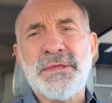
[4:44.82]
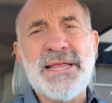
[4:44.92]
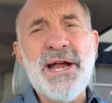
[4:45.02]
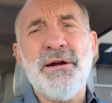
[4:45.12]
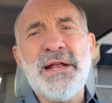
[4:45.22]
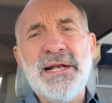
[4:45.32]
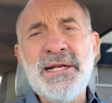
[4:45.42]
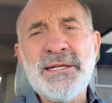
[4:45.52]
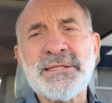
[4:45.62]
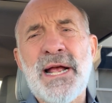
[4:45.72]
There
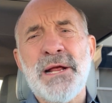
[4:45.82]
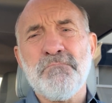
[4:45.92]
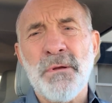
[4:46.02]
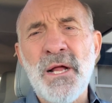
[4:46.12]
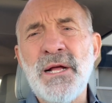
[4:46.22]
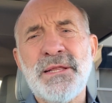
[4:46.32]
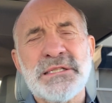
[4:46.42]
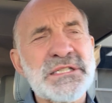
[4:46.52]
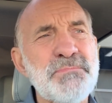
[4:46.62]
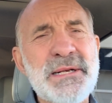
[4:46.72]
is a blood
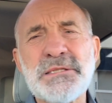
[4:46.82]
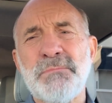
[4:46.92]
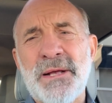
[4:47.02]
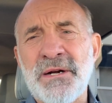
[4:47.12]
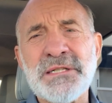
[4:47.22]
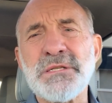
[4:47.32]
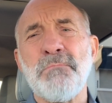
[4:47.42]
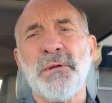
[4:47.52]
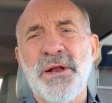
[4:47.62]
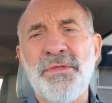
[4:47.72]
that speaks better. It's the
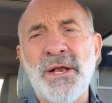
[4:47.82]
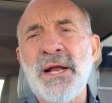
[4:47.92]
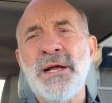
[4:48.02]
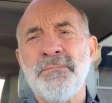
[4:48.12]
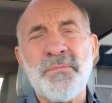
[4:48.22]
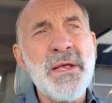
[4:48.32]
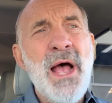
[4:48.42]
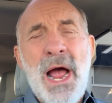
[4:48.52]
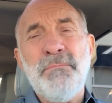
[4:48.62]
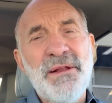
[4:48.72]
blood of the Lamb.
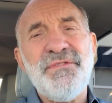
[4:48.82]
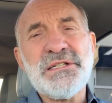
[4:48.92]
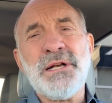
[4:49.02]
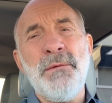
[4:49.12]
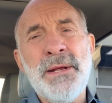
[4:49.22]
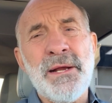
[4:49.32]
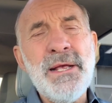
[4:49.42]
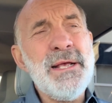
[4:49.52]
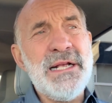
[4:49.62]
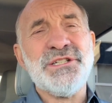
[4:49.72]
I believe he's coming
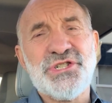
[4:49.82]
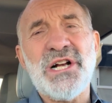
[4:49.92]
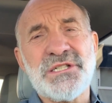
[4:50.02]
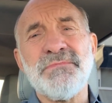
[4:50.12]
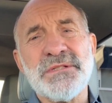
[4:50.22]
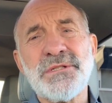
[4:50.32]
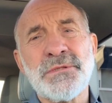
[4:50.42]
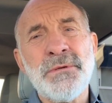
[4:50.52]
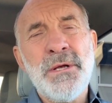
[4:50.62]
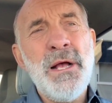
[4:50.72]
in
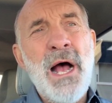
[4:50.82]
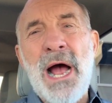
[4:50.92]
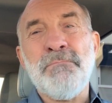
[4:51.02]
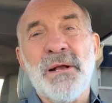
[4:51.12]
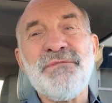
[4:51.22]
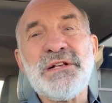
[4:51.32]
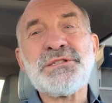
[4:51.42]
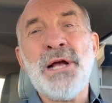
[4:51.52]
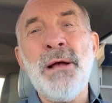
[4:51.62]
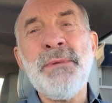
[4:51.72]
judgments. I believe he's
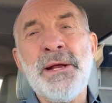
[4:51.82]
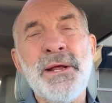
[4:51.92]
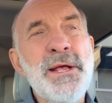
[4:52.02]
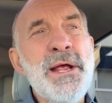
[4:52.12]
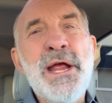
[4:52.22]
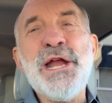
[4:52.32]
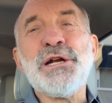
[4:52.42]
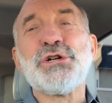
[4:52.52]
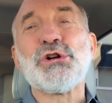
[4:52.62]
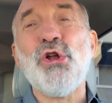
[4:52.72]
coming
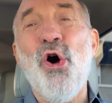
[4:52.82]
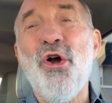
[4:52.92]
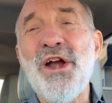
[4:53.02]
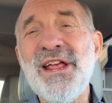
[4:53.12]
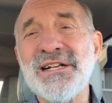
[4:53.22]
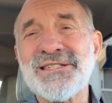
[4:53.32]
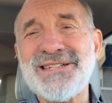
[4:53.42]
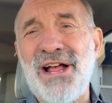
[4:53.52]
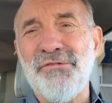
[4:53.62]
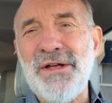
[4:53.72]
in glorious
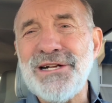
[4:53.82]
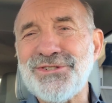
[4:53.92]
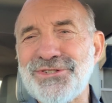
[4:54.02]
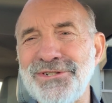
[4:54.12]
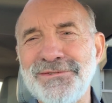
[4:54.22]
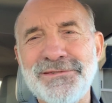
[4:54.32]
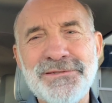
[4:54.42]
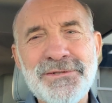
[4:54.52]
salvation.